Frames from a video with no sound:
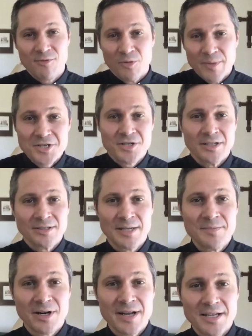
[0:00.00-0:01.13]
formation in
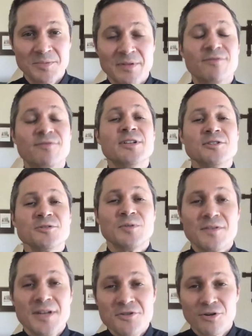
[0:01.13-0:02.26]
Glenmary has been filled
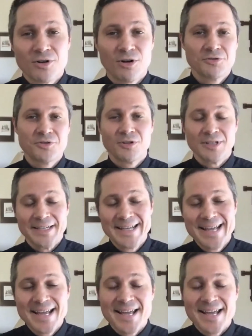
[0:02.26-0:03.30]
with intercultural and